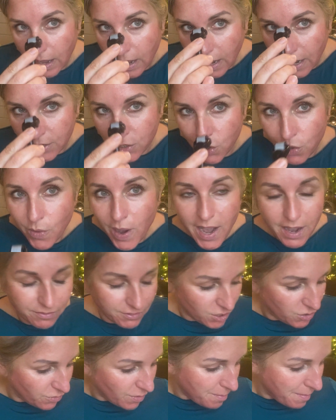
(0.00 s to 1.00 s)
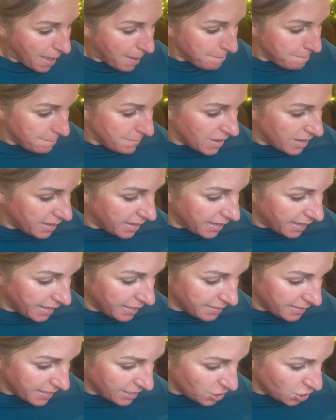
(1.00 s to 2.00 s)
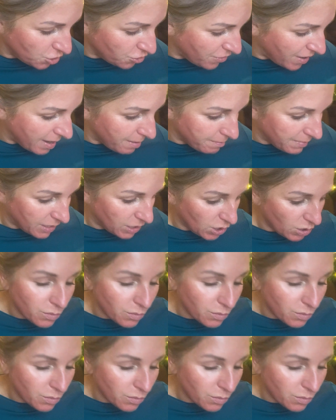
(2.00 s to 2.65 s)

And you have to remember in this treatment